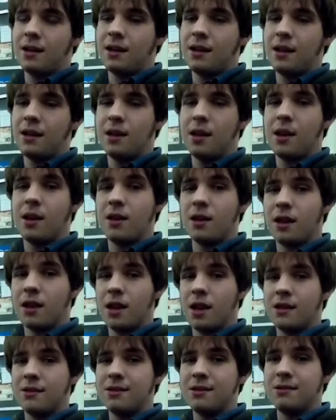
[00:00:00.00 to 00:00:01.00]
a lot of the
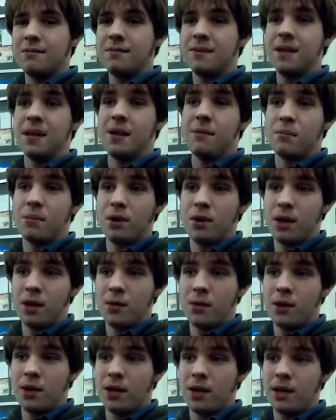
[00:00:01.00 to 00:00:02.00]
classes fill up really
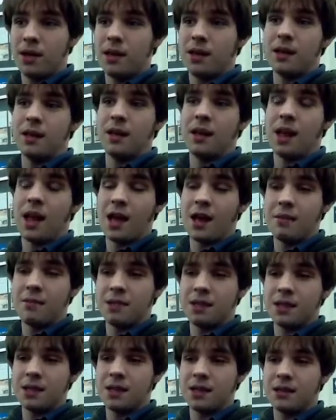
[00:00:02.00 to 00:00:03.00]
quickly in the labs
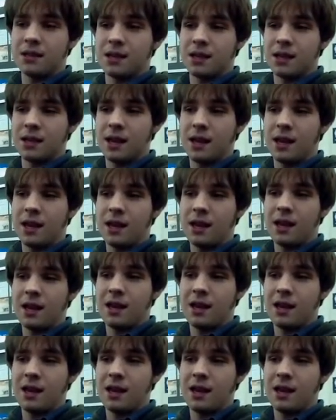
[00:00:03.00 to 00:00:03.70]
and things like that.